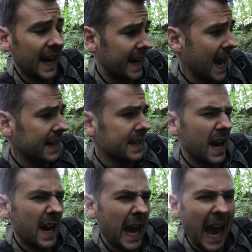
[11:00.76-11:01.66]
Again,
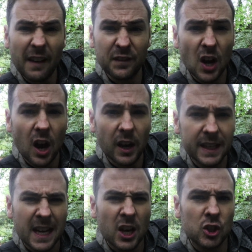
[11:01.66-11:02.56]

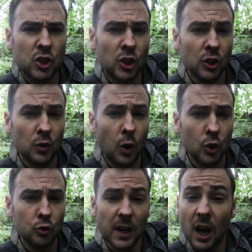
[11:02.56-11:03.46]
F9,
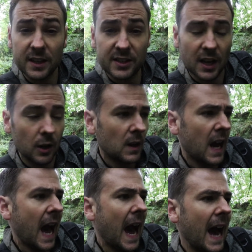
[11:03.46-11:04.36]
200 ISO,
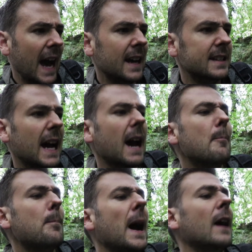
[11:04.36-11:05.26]
and
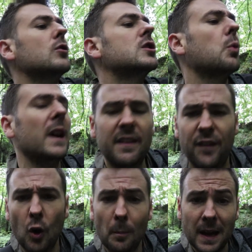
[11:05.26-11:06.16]
at about
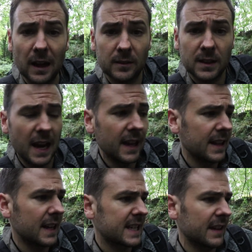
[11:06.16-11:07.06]
24 mil,
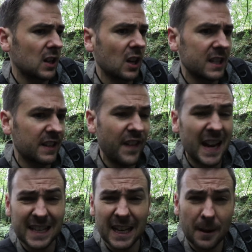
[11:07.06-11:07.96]
and that's given a nice
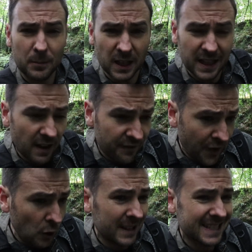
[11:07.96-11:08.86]
effect. And I'm gonna
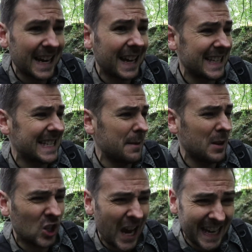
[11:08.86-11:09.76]
focus stack this
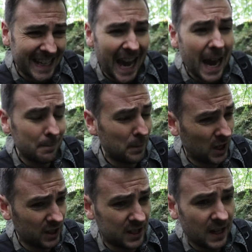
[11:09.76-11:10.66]
image again
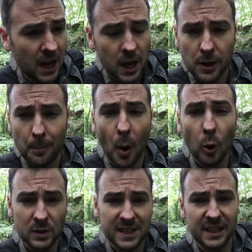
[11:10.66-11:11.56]
because the
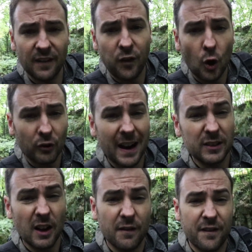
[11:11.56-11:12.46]
boulders in the
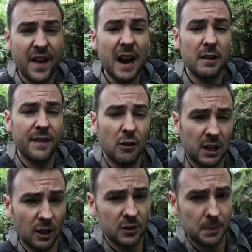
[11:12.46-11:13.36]
foreground are very,
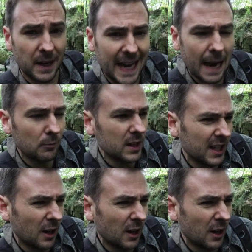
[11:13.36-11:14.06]
very close to my camera.